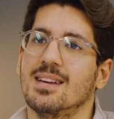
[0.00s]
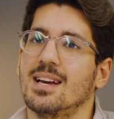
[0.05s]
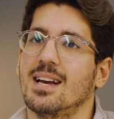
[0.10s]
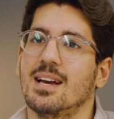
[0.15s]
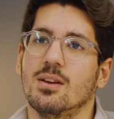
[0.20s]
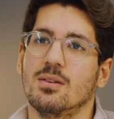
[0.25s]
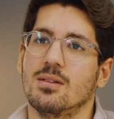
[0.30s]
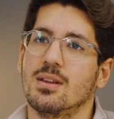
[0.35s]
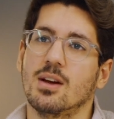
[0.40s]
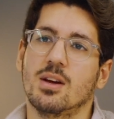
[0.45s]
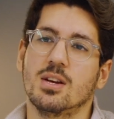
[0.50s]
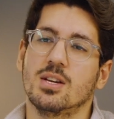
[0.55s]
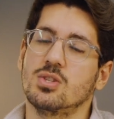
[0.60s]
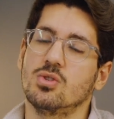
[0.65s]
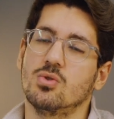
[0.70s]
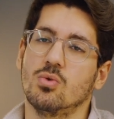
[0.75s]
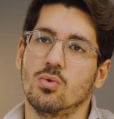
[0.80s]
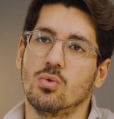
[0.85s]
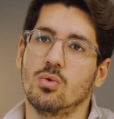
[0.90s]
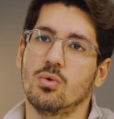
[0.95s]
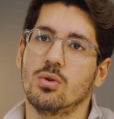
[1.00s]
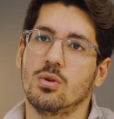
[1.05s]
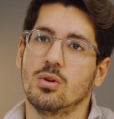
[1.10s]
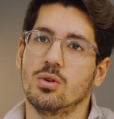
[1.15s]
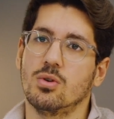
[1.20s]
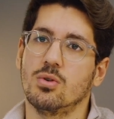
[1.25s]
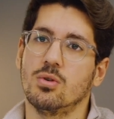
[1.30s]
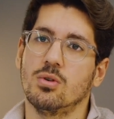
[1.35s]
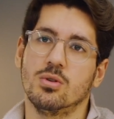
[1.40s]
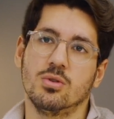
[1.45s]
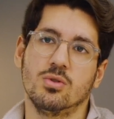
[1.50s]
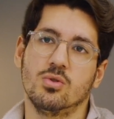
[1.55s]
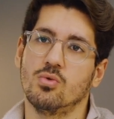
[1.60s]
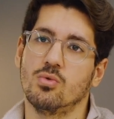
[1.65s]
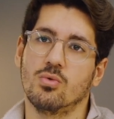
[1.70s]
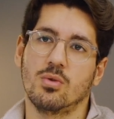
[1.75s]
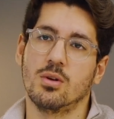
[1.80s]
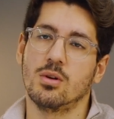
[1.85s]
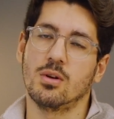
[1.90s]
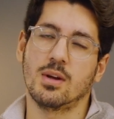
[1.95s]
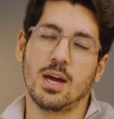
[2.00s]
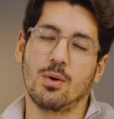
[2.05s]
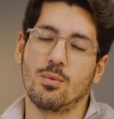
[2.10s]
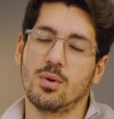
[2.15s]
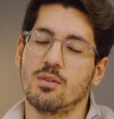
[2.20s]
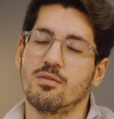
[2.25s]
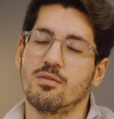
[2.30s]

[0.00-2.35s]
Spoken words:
they could just get rid